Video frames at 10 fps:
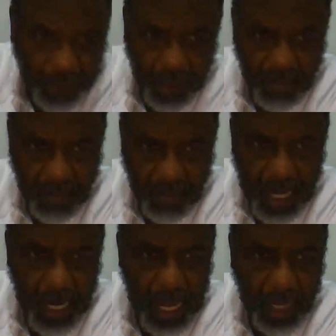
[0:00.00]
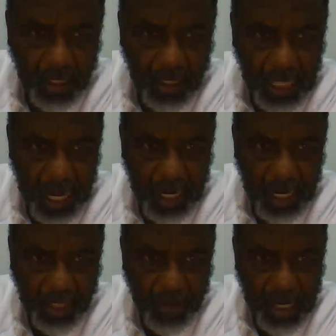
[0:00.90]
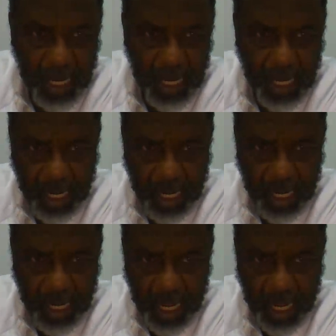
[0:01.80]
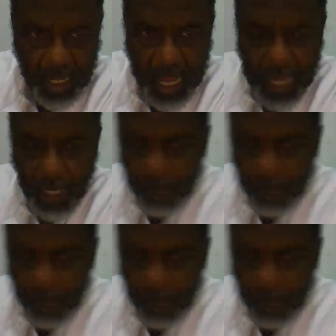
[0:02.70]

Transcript: They didn't like Yeshua. That's the reason they did that. Ganged up.